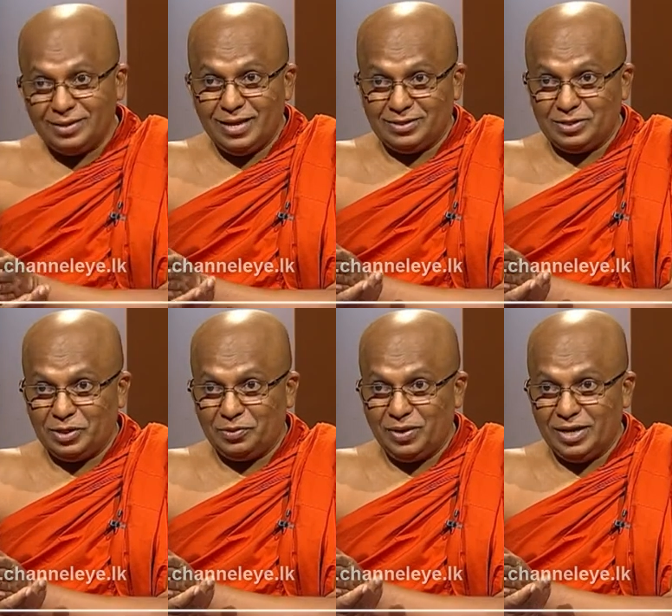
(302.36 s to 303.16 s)
that
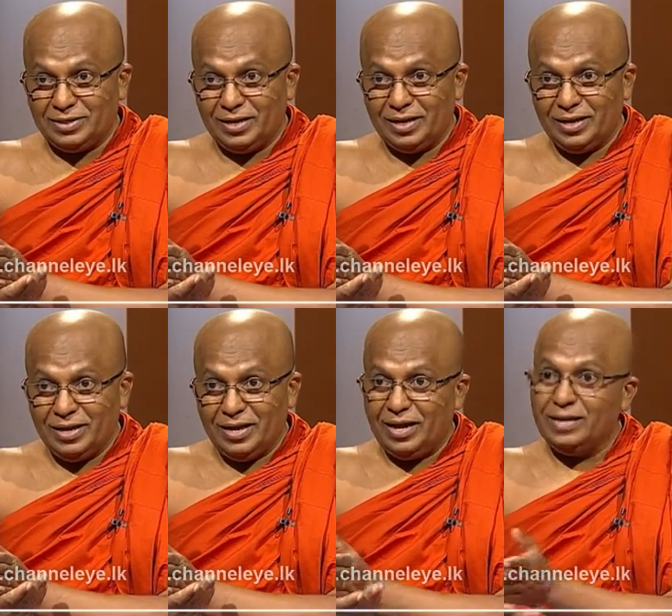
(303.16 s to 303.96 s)
situation.
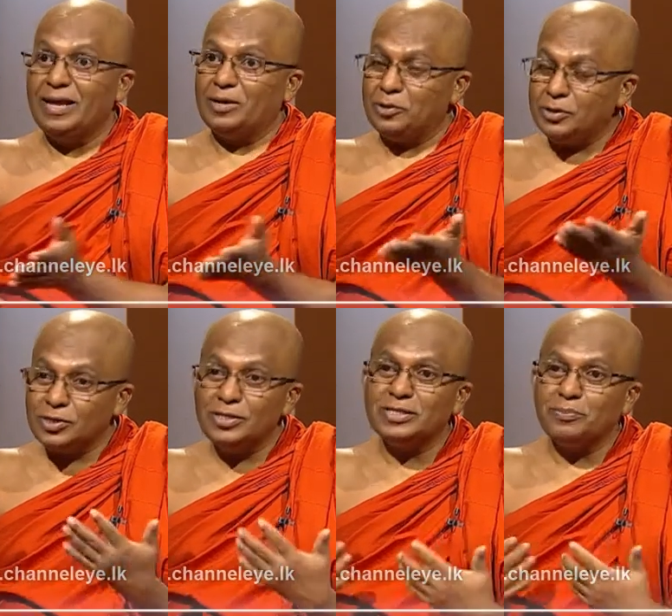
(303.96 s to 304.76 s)
And that also
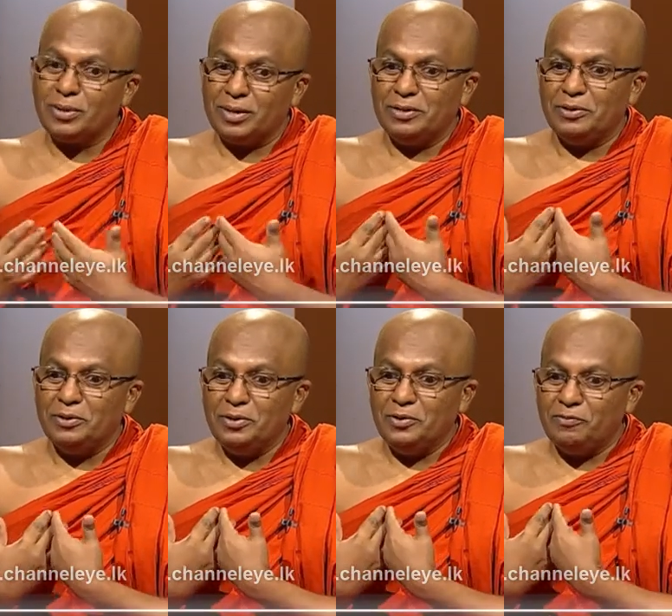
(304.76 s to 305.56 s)
is a
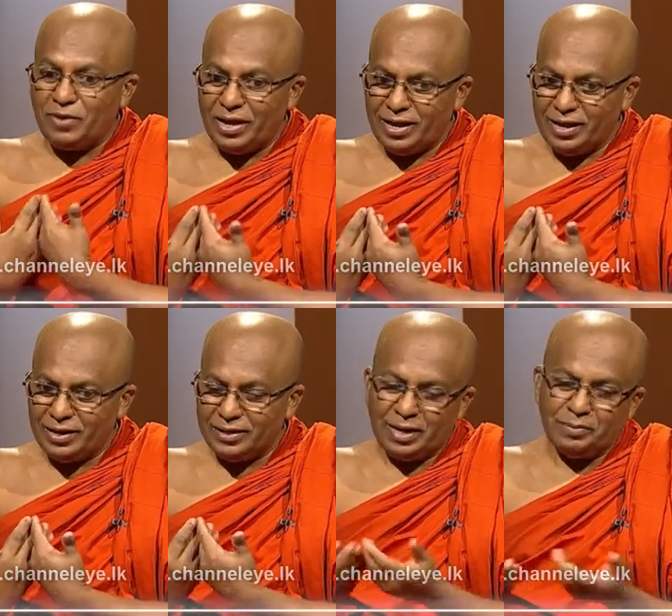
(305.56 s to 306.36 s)
way
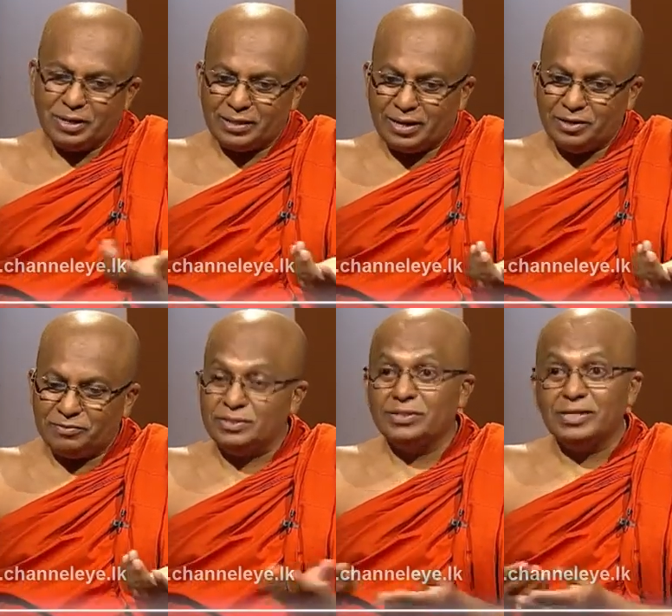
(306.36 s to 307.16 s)
and a kind of
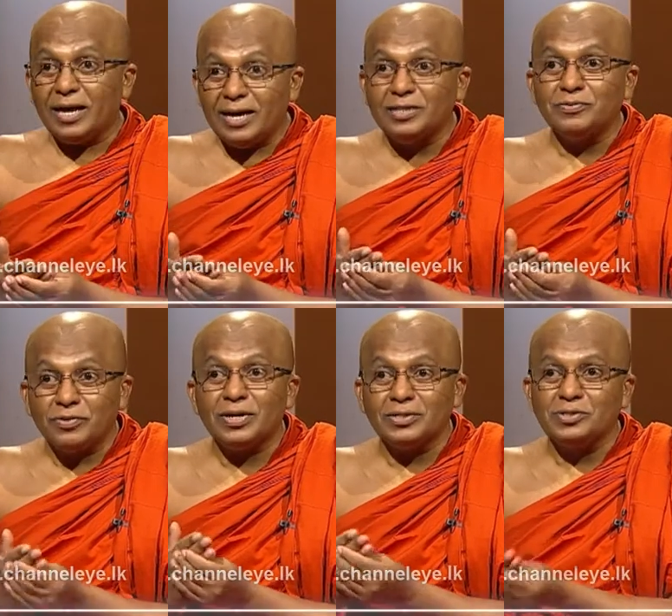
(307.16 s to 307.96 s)
chance
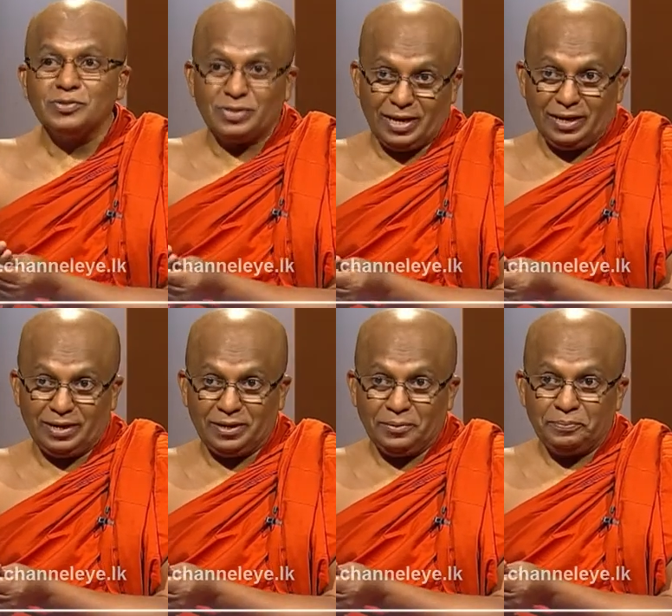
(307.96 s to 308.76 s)
for us to think.
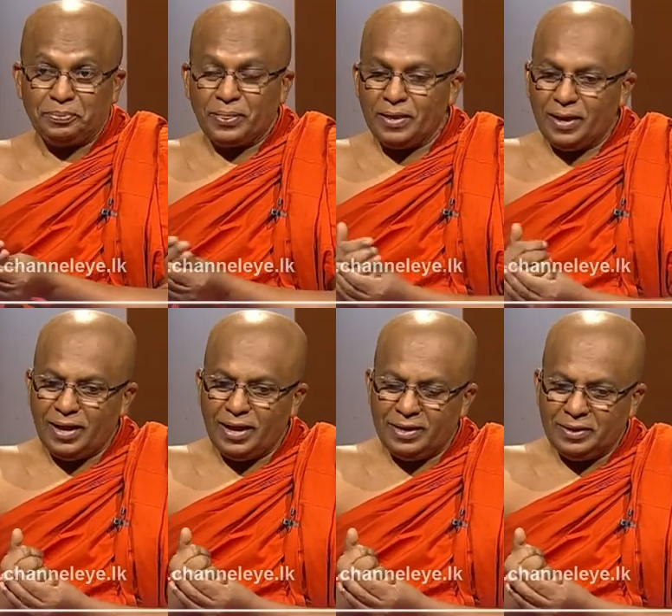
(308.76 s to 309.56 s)

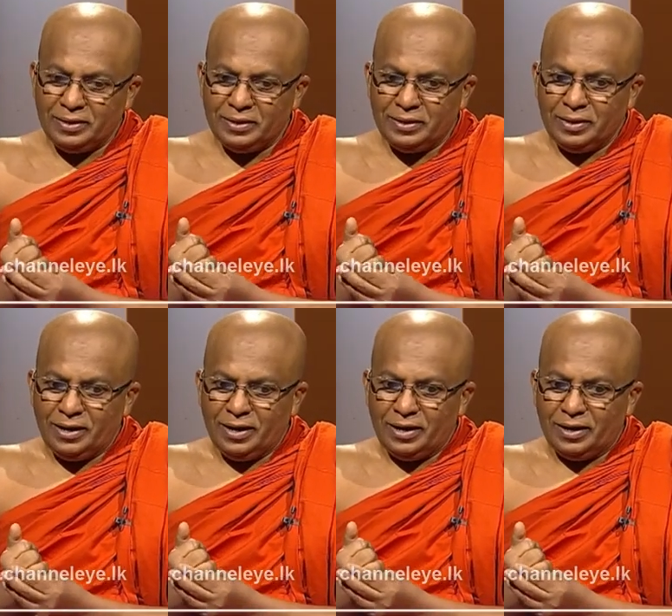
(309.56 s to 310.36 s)
And
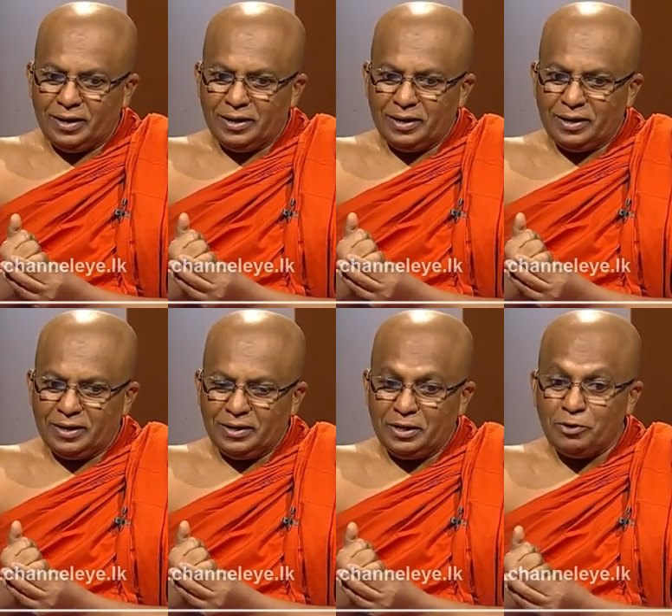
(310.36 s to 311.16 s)

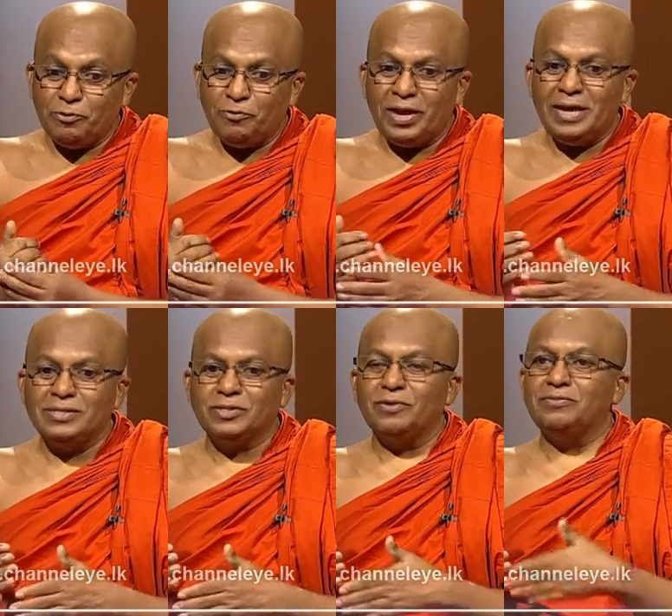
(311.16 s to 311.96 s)
new
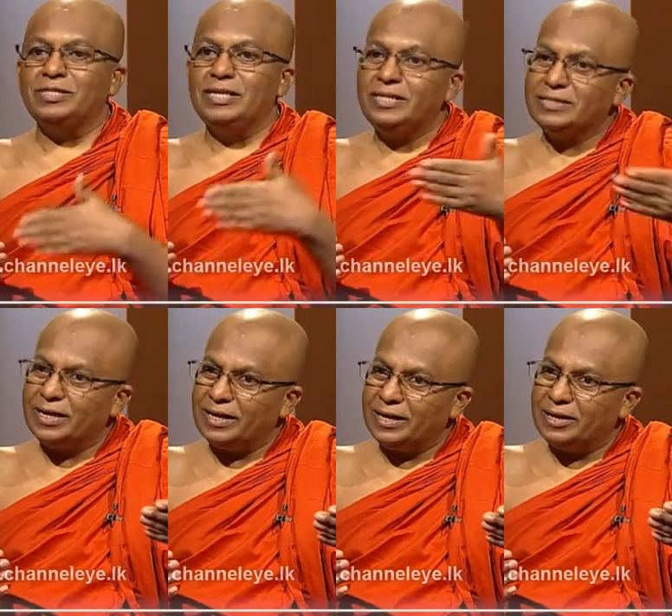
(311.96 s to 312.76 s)
ways of
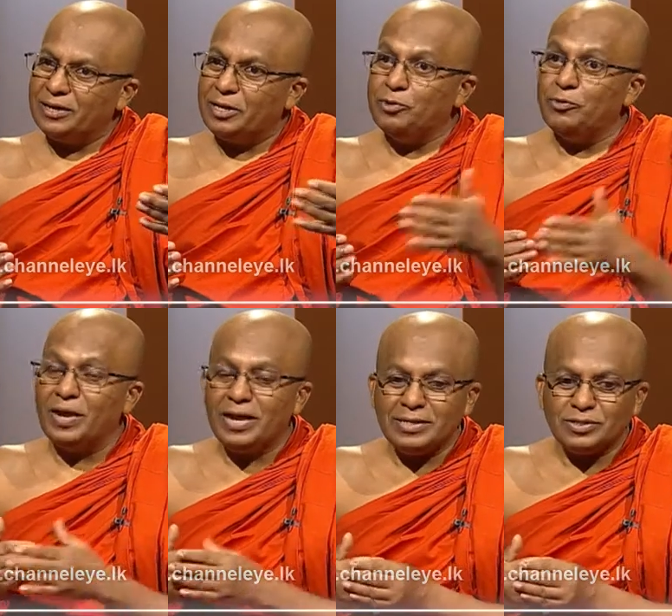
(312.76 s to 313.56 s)
teaching, new
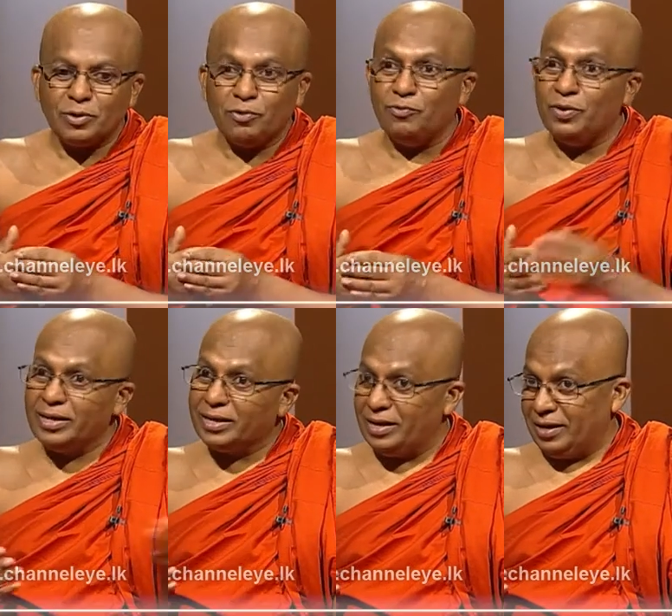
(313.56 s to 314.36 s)
ways of
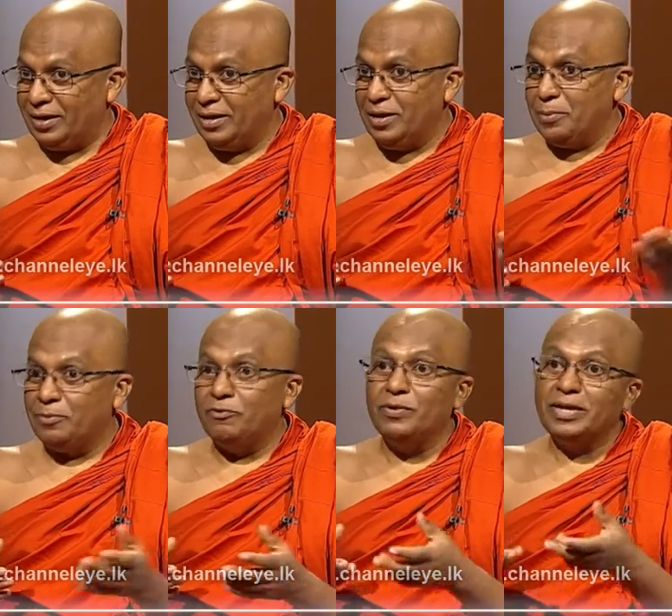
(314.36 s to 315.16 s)

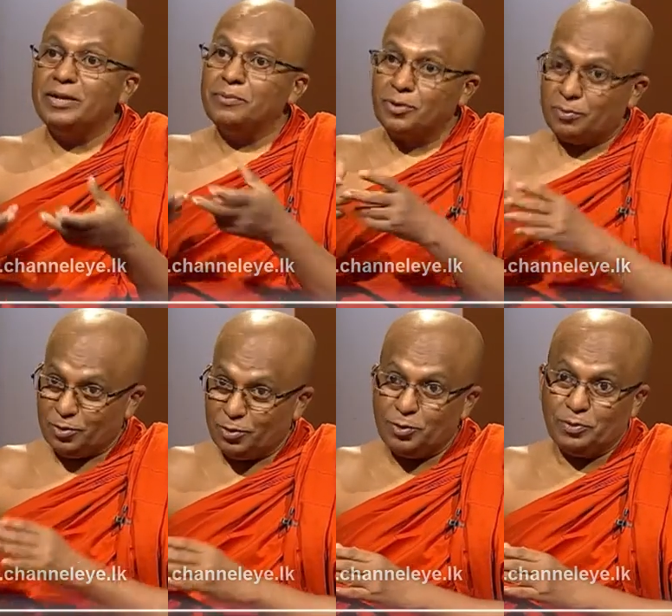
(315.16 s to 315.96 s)
working from
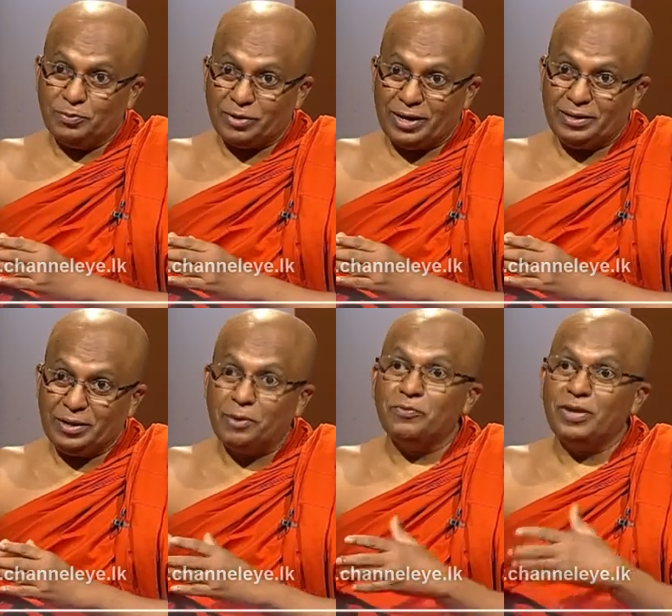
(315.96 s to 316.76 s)
home, right?
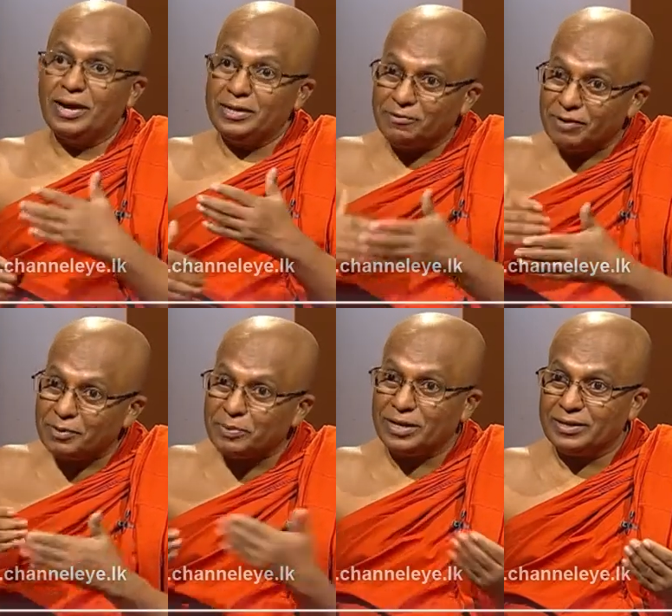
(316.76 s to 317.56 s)
Now we are
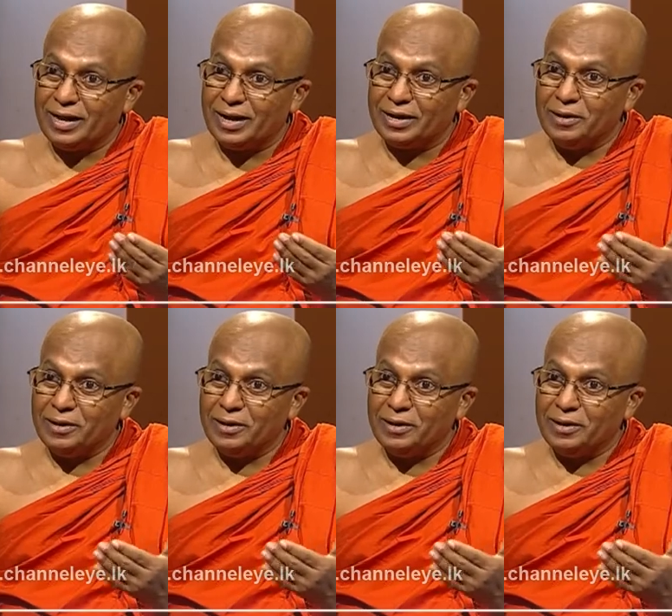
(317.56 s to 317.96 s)
developing that.